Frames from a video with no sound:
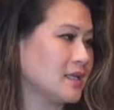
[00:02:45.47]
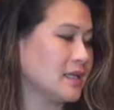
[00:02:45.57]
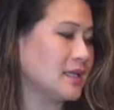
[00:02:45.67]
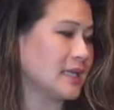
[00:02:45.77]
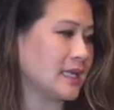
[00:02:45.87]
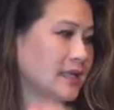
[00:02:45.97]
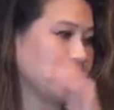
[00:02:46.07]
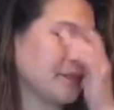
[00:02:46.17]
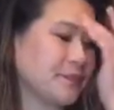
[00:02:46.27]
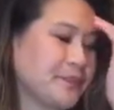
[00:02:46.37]

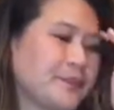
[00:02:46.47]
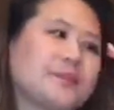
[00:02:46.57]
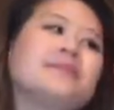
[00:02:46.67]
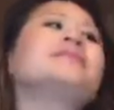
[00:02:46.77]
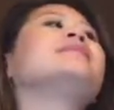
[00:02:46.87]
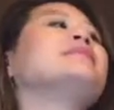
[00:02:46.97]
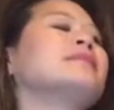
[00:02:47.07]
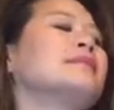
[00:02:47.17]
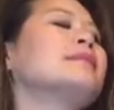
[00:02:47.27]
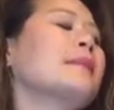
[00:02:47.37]

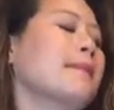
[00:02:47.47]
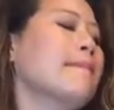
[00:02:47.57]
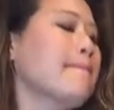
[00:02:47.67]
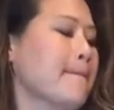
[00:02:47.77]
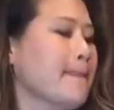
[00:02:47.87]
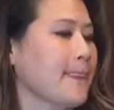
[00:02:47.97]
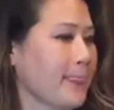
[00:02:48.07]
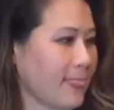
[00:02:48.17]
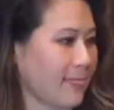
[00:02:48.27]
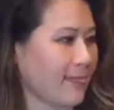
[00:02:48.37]

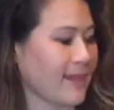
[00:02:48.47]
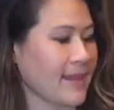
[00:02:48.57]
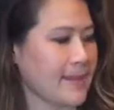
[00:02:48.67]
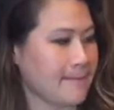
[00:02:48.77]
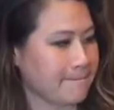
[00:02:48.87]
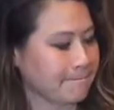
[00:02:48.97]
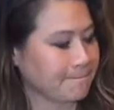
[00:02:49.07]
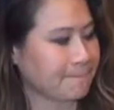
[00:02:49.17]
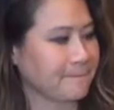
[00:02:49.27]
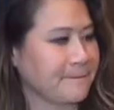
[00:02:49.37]

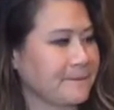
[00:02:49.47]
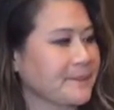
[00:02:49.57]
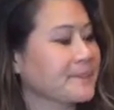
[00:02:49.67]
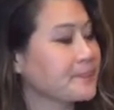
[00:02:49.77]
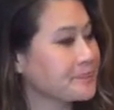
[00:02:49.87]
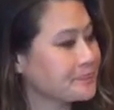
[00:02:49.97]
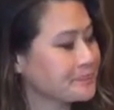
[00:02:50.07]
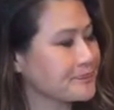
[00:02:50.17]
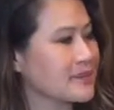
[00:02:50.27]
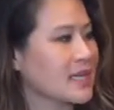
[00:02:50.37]

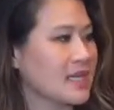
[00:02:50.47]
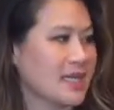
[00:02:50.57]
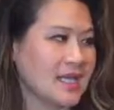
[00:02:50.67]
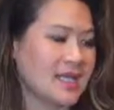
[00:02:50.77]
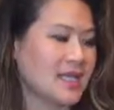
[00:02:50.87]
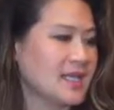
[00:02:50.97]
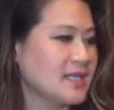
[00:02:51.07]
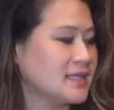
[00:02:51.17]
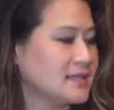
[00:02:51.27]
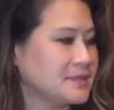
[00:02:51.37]

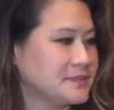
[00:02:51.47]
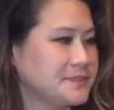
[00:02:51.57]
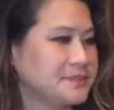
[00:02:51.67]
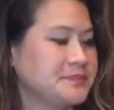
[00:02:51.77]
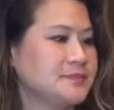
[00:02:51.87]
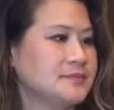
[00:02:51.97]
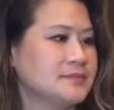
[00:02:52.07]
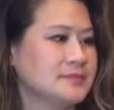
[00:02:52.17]
The person shown says nothing.